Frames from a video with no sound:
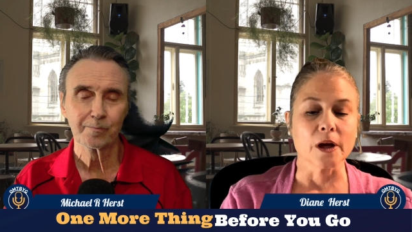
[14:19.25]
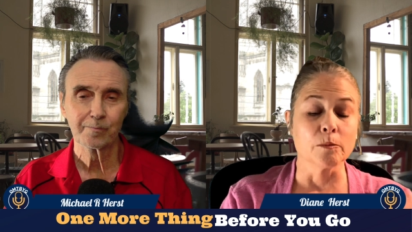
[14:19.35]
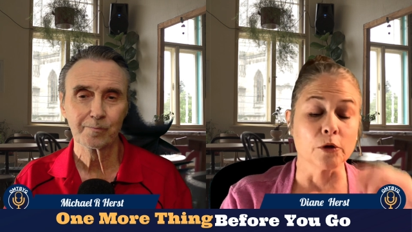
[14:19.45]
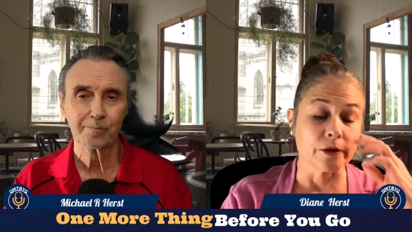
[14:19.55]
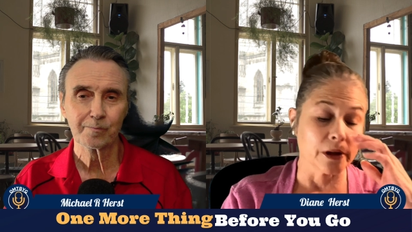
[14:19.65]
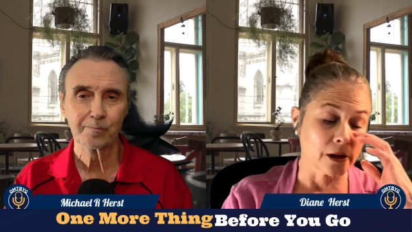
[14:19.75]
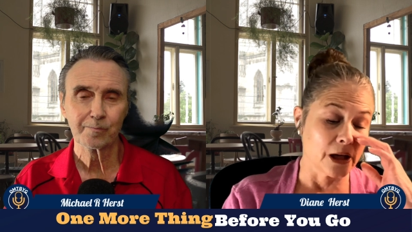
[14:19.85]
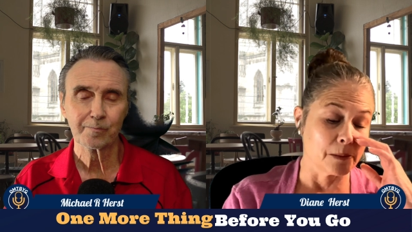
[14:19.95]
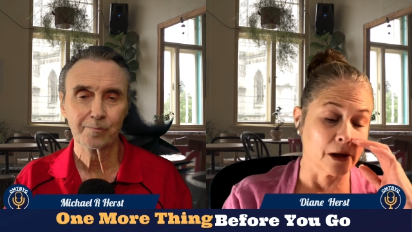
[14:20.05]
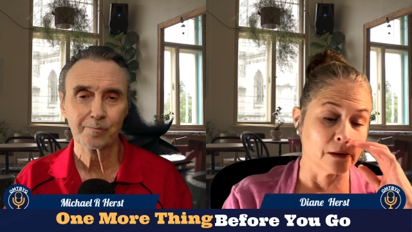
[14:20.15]
Speaker 1: a movie that
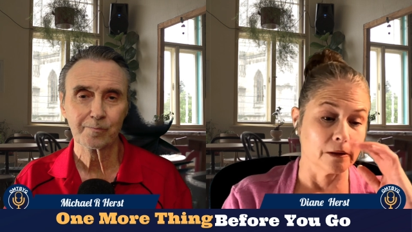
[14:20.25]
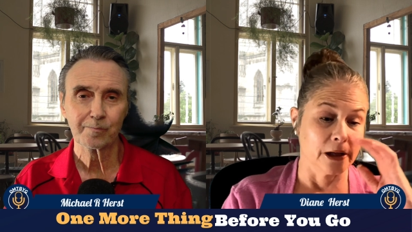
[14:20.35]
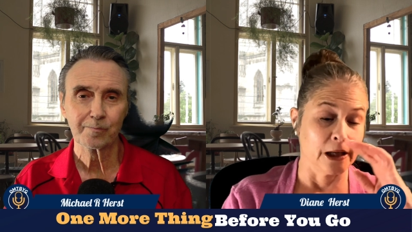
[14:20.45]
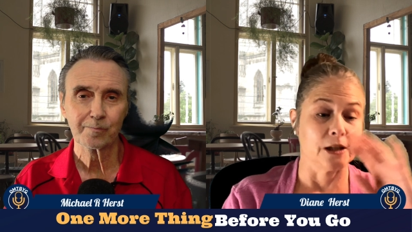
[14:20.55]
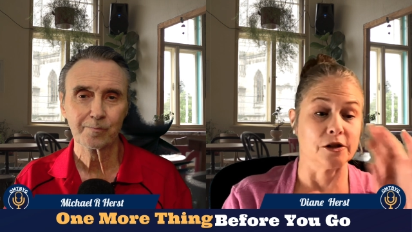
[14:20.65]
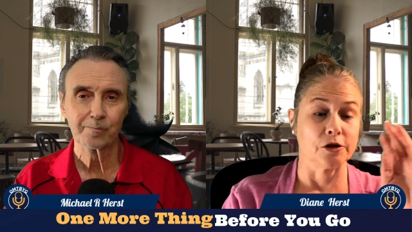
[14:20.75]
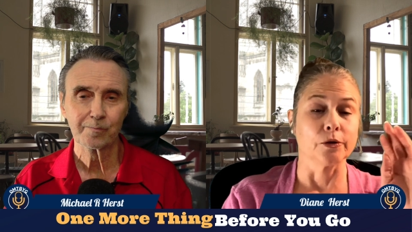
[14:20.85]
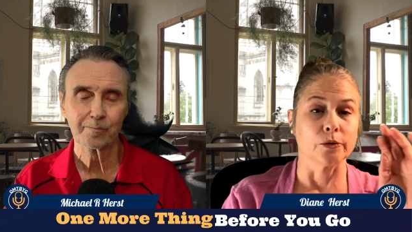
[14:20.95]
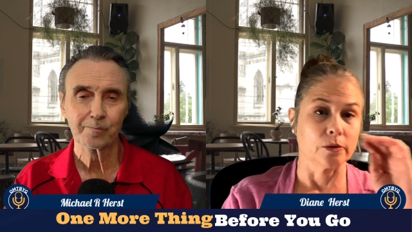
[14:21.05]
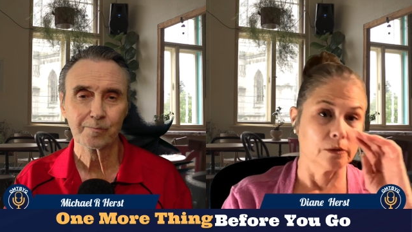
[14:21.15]
came out in
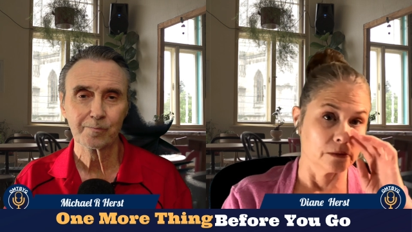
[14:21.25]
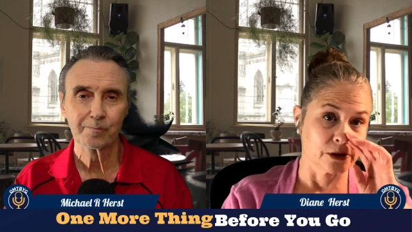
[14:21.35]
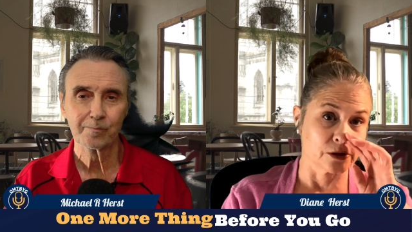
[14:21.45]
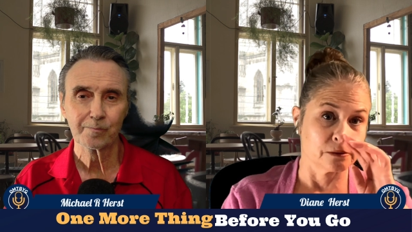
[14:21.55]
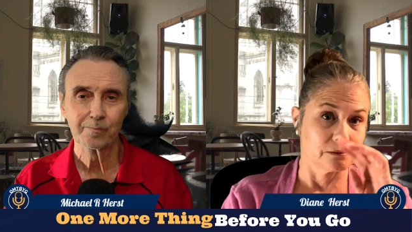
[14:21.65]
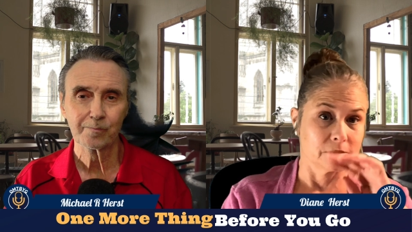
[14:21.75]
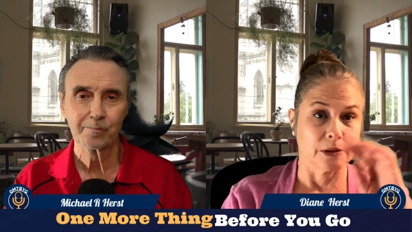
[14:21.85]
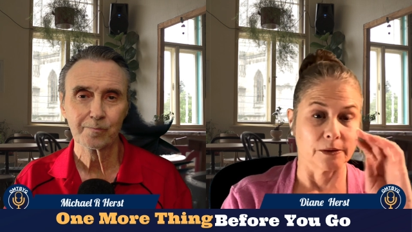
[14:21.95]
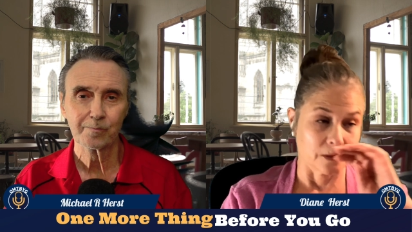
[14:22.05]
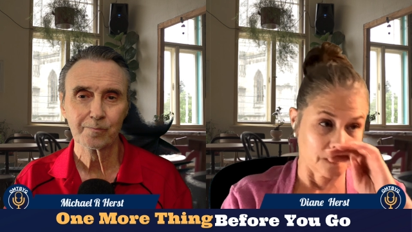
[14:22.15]
'82, which
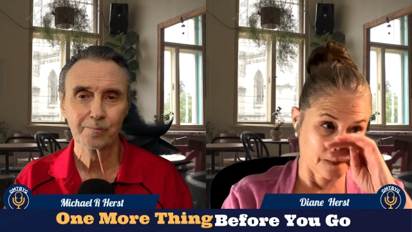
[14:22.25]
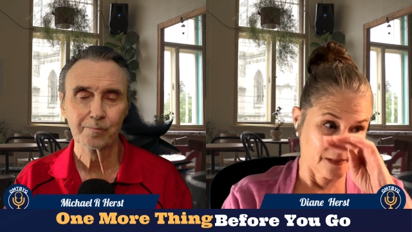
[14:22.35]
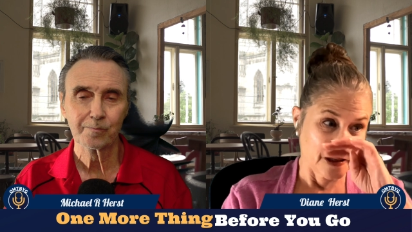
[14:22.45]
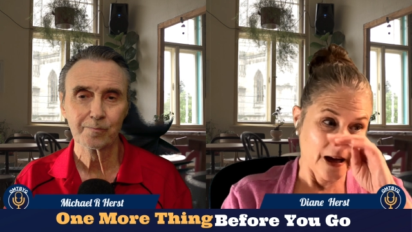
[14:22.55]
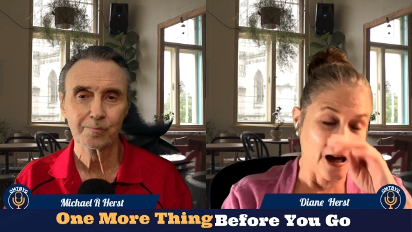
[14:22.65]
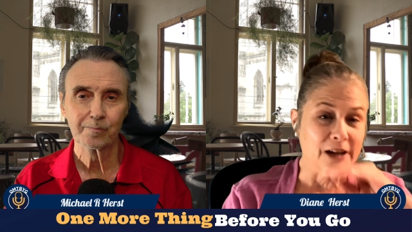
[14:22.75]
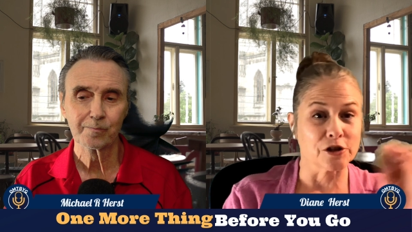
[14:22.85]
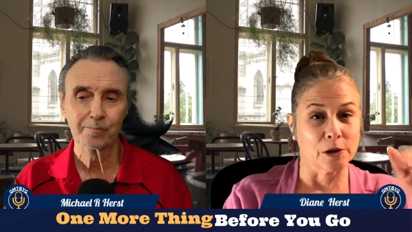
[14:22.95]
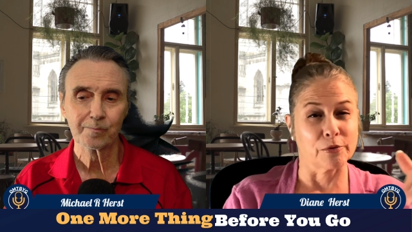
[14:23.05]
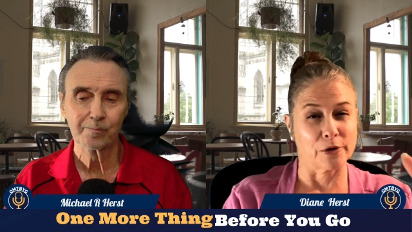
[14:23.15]
I was
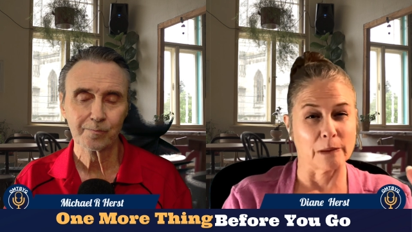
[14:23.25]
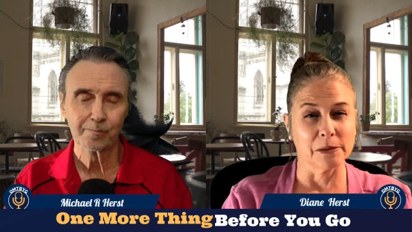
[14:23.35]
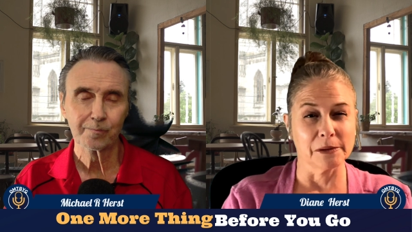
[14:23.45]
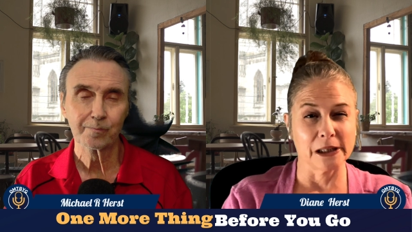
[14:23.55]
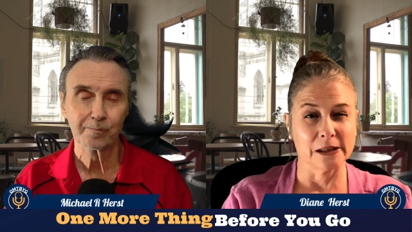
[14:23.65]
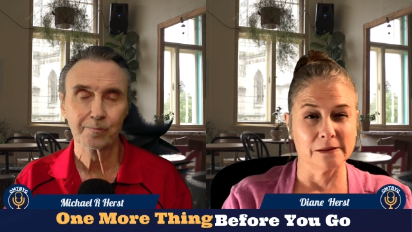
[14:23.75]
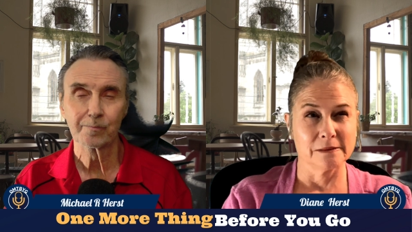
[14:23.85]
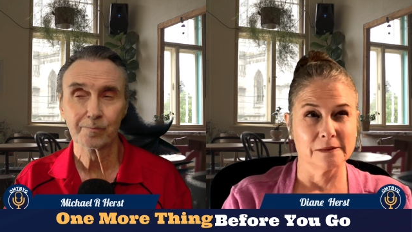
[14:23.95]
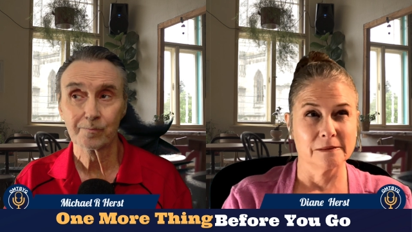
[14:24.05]
actually probably